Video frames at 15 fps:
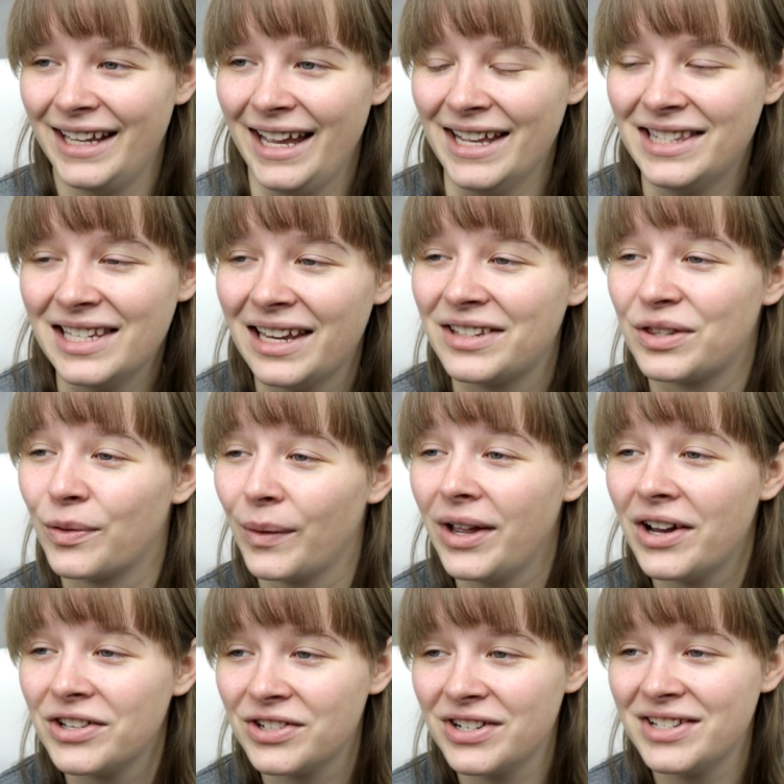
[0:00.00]
It takes
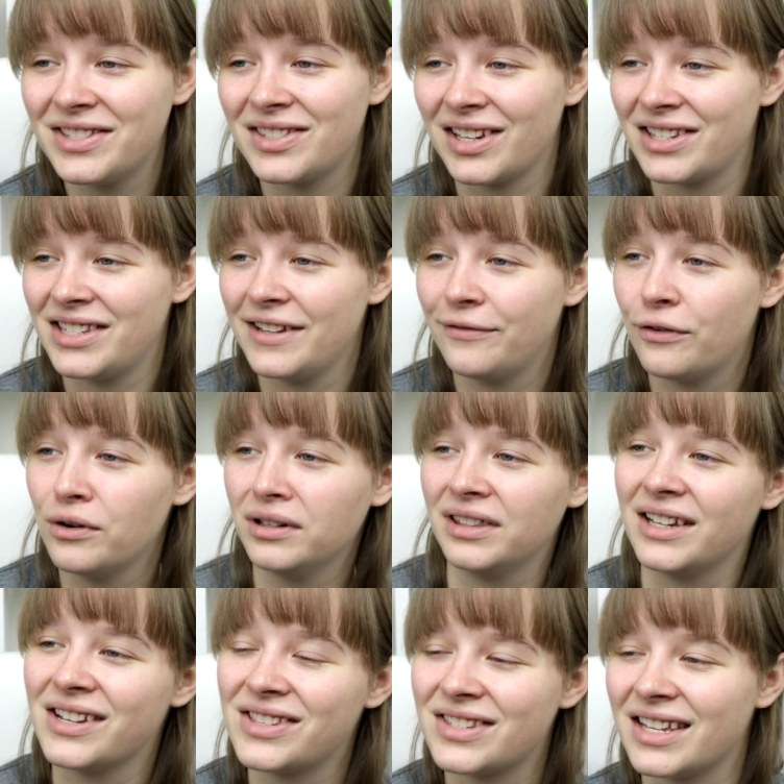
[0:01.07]
364
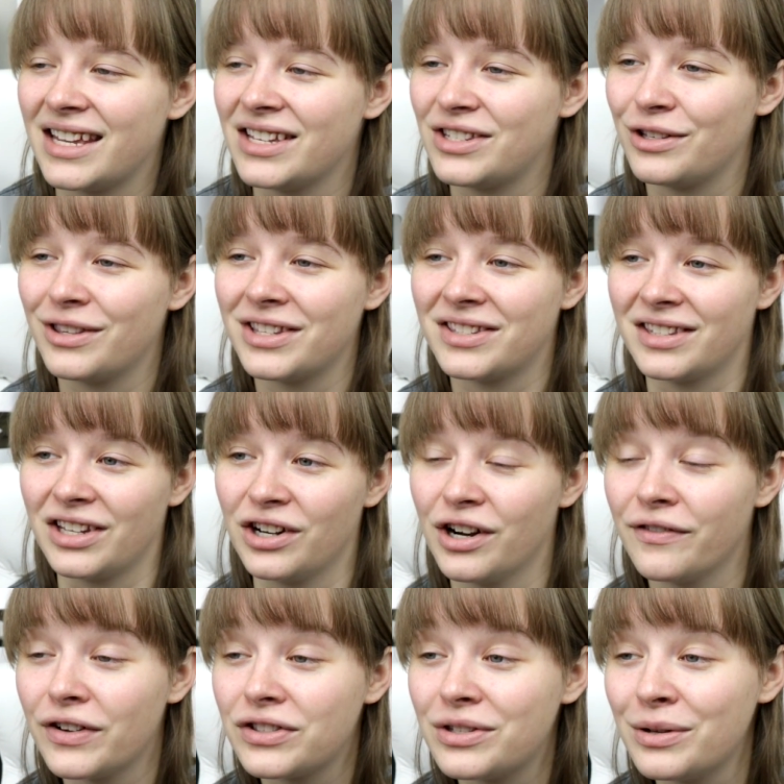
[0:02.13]
licks to get to the center
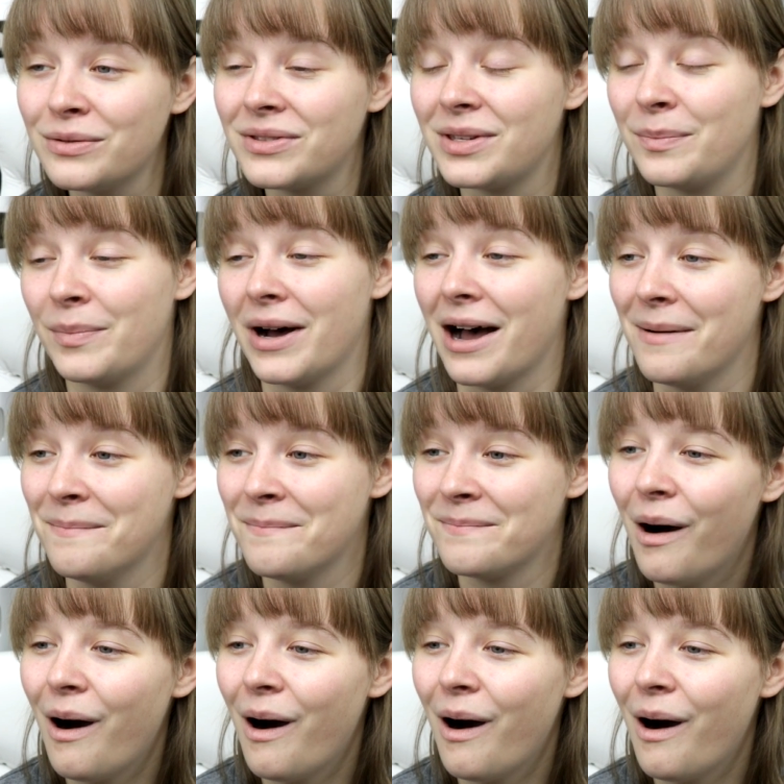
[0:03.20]
of a Tootsie Pop.